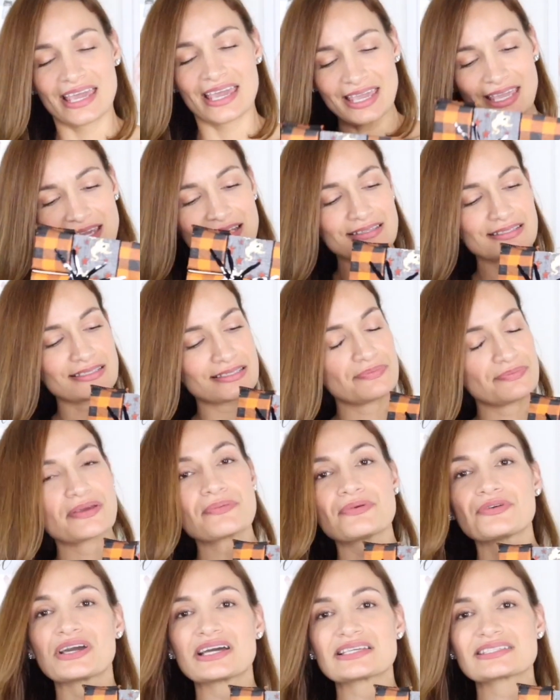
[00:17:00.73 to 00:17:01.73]
And
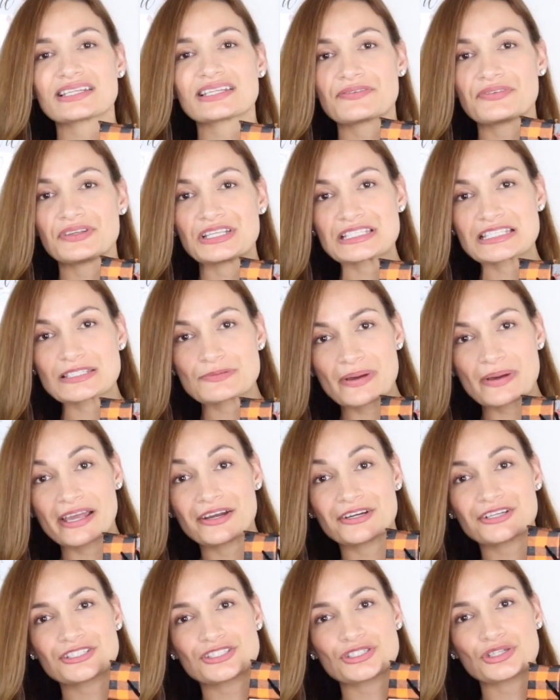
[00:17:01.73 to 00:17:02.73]
maybe you guys get even
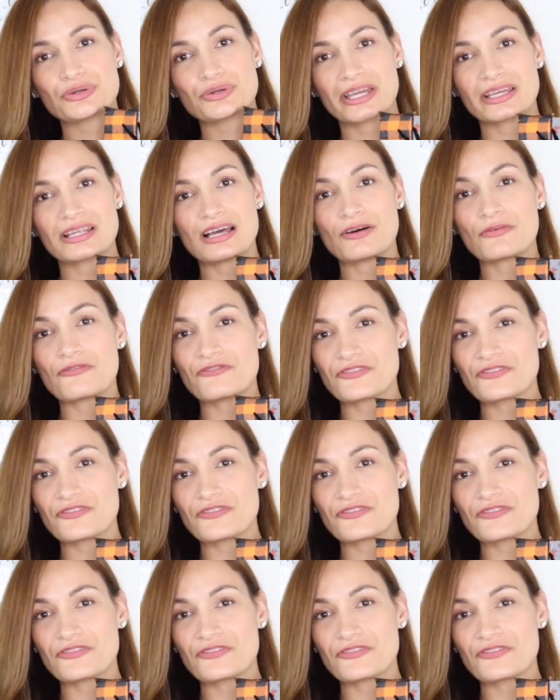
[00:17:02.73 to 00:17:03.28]
inspired to create a